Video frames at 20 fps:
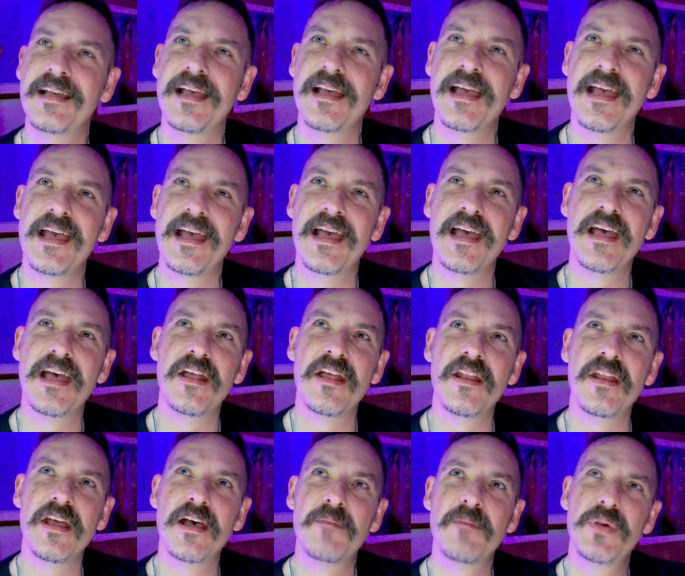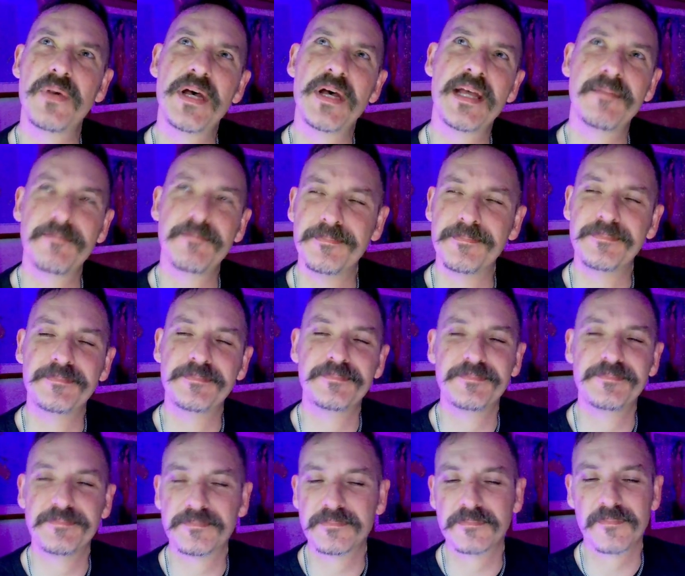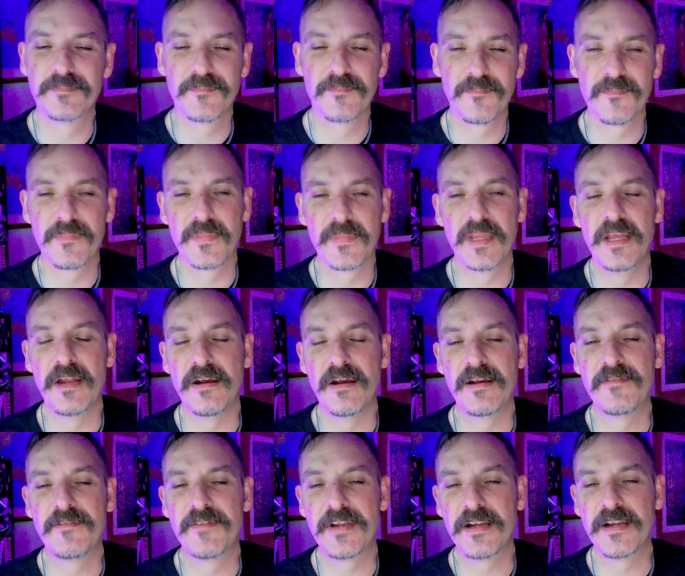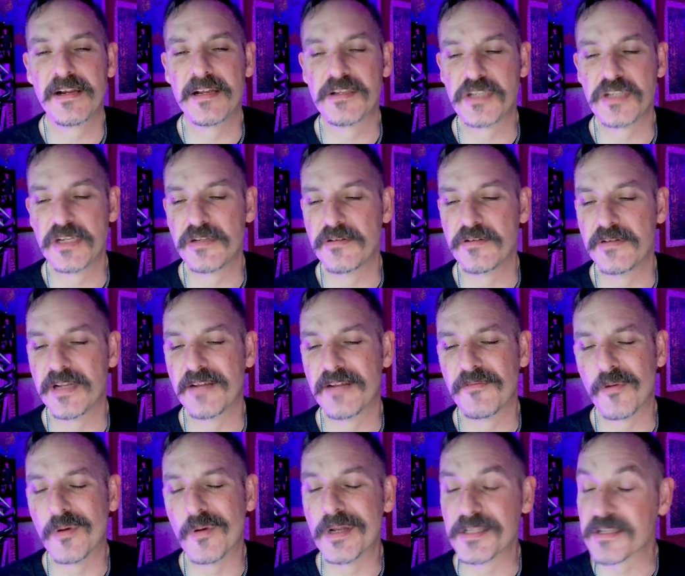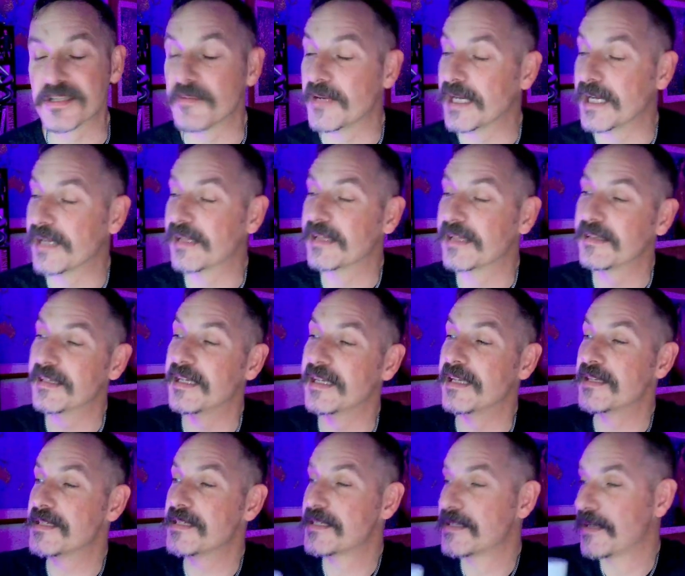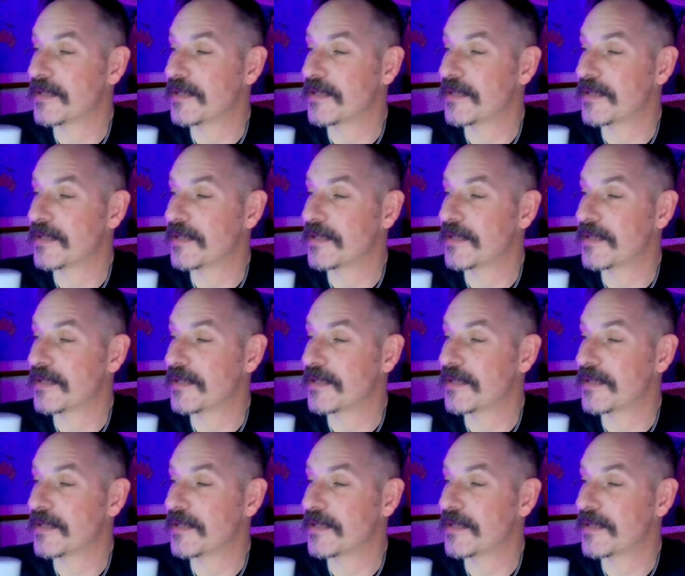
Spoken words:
But I figure I should do it every once in a while, at least.